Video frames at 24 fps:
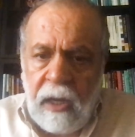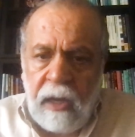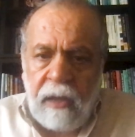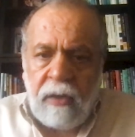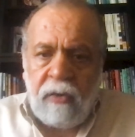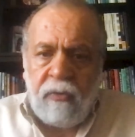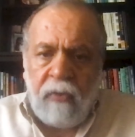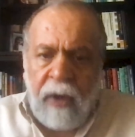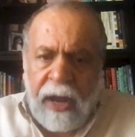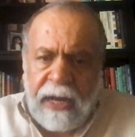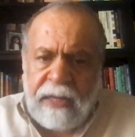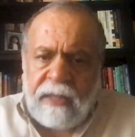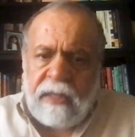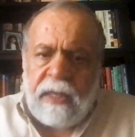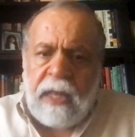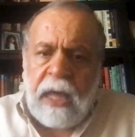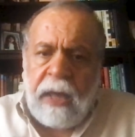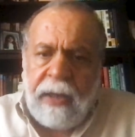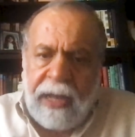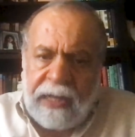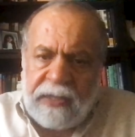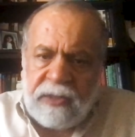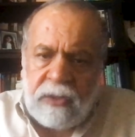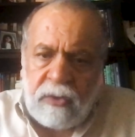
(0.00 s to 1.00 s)
Right
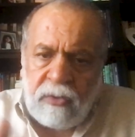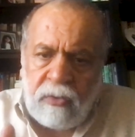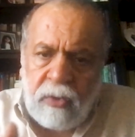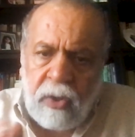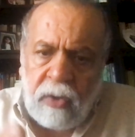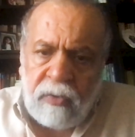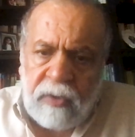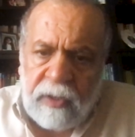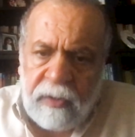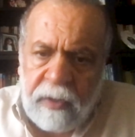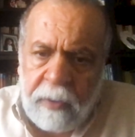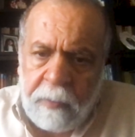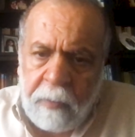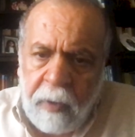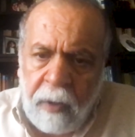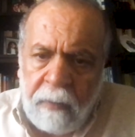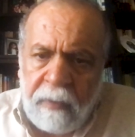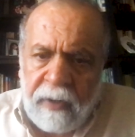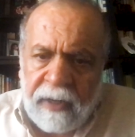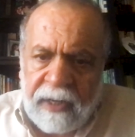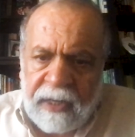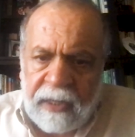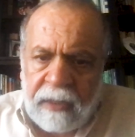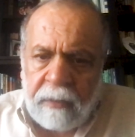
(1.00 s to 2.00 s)
now, as you know, the
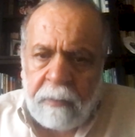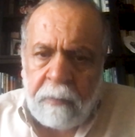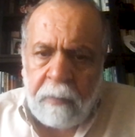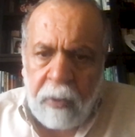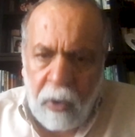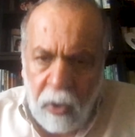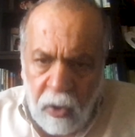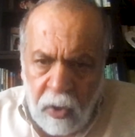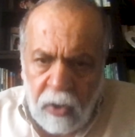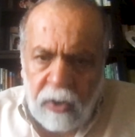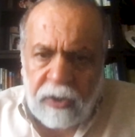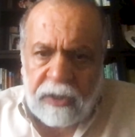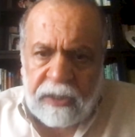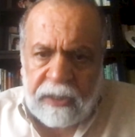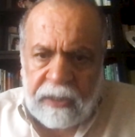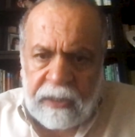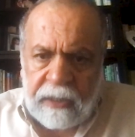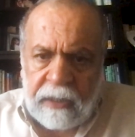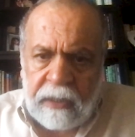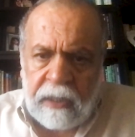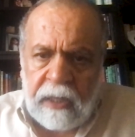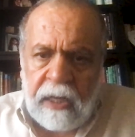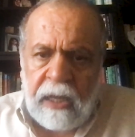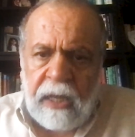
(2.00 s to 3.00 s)
Republican
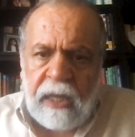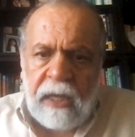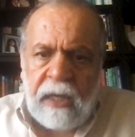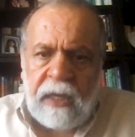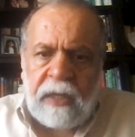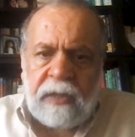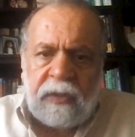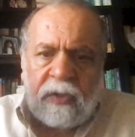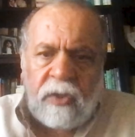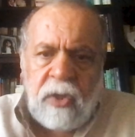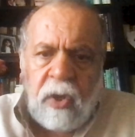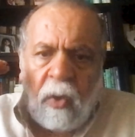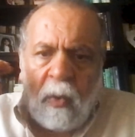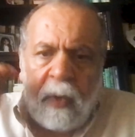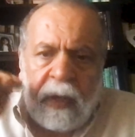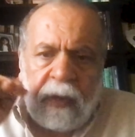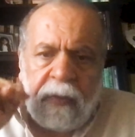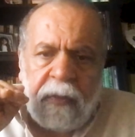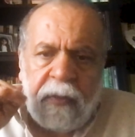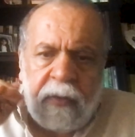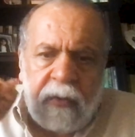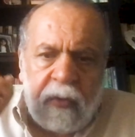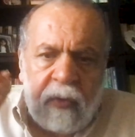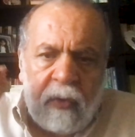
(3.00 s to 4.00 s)
Party is going
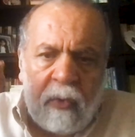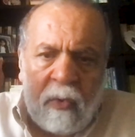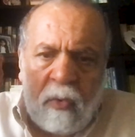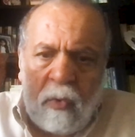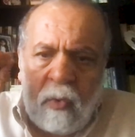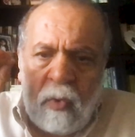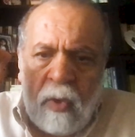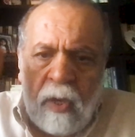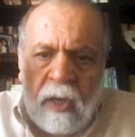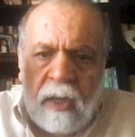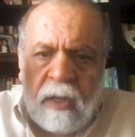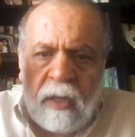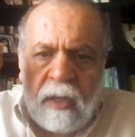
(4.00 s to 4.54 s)
through